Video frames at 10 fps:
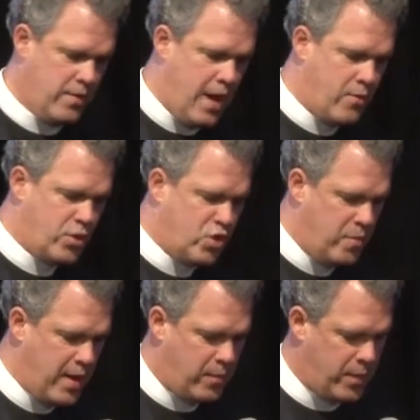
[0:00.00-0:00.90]
Now, as you
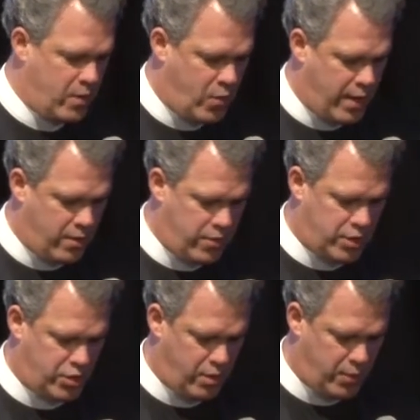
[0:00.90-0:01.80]
may be aware,
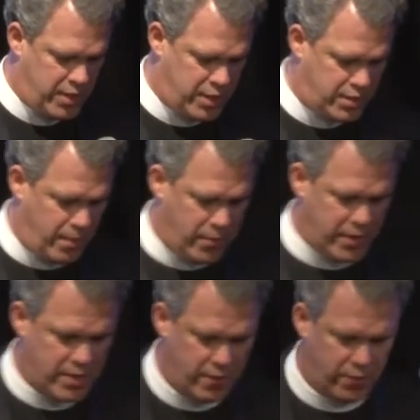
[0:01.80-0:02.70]
this year we did
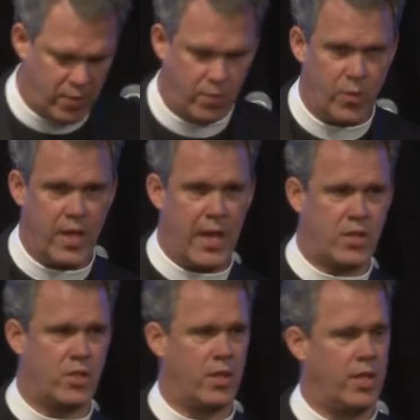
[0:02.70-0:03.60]
something different. We
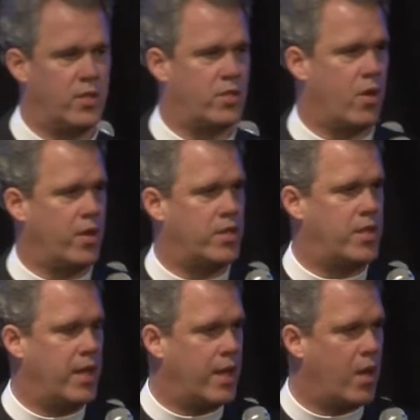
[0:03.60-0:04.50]
actually started
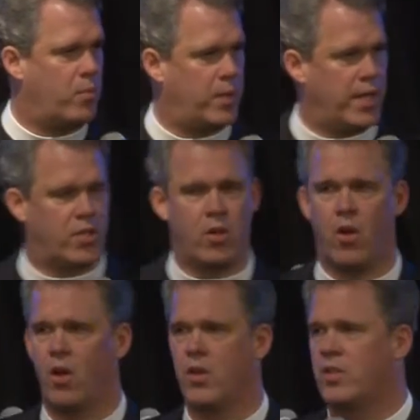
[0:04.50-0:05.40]
sending out pledge
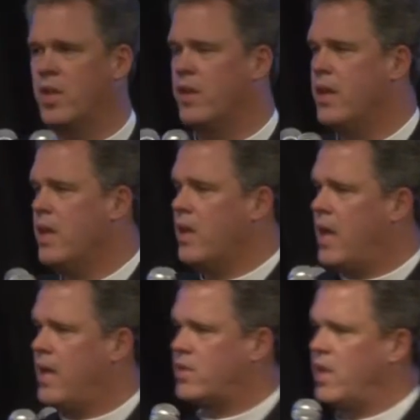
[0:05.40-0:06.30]
cards and
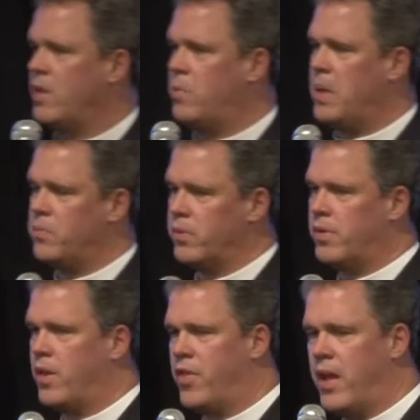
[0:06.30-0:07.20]
asking people
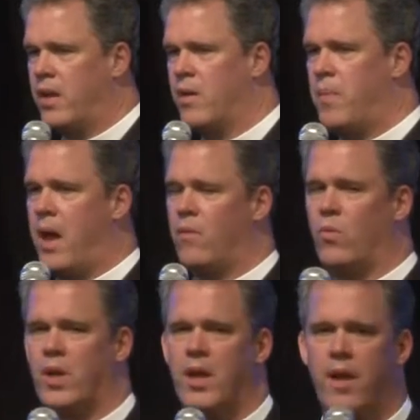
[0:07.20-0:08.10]
to think about what